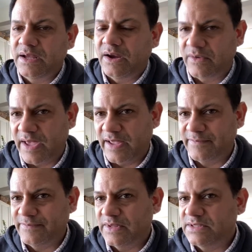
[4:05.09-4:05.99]
Okay,
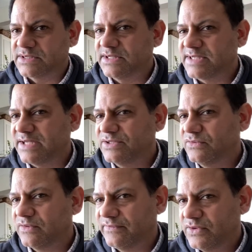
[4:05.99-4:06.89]
since I
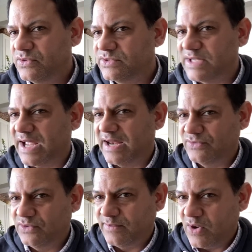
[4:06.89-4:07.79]
do reviews, I got to
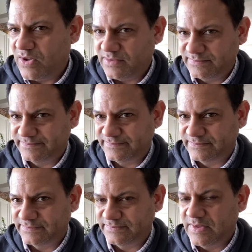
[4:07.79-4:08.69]
do them all.
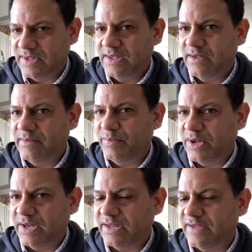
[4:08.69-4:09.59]

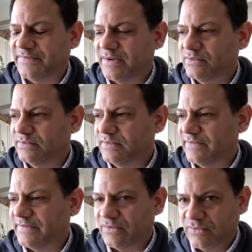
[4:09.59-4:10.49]
But if I
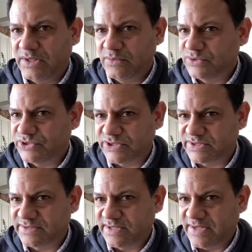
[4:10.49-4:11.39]
if I really was
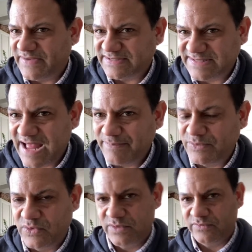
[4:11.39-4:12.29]
just if I
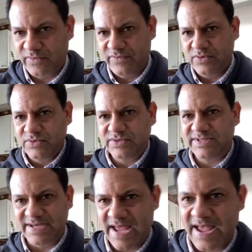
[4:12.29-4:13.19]
stopped doing reviews
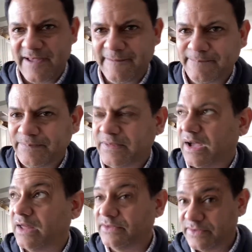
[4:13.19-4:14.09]
today,
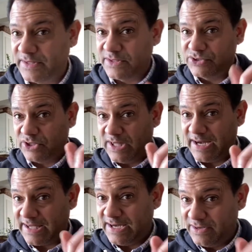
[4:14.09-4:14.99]
other than the
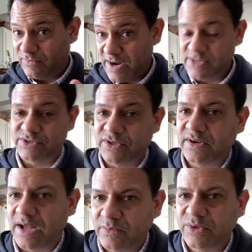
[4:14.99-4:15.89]
Gillette Heated Razor,
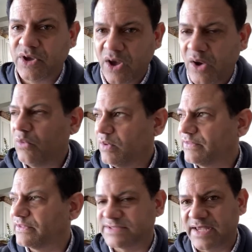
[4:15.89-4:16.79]
I would go
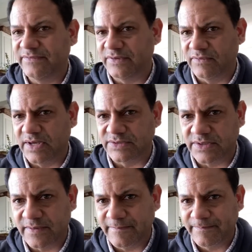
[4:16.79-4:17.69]
with the safety
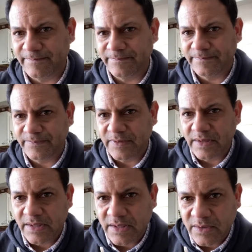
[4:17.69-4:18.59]
razor.
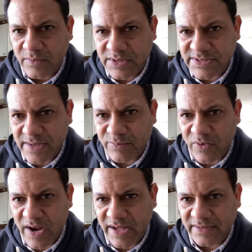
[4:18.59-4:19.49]
What's up,
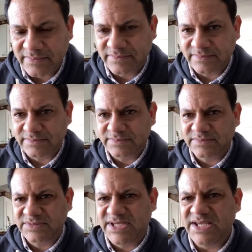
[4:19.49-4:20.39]
Greg?
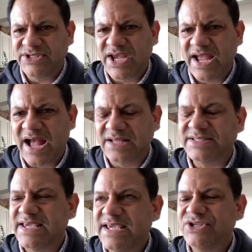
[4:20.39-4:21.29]
T
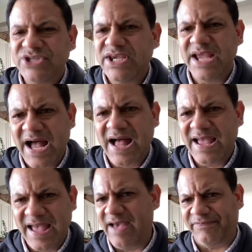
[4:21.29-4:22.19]
G I
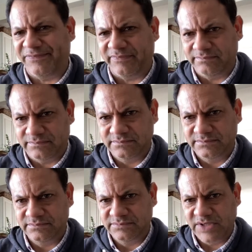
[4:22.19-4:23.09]
F
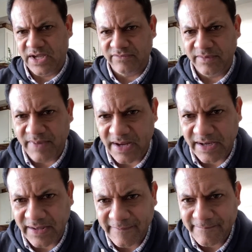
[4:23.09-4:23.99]
to
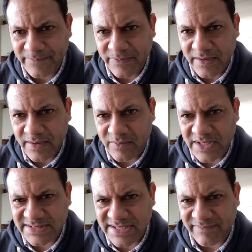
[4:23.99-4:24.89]
everybody.
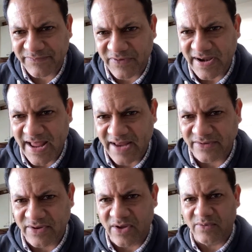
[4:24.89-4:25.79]
What's up,
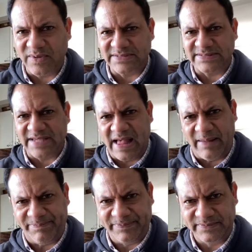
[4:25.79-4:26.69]
Fernando? What's up?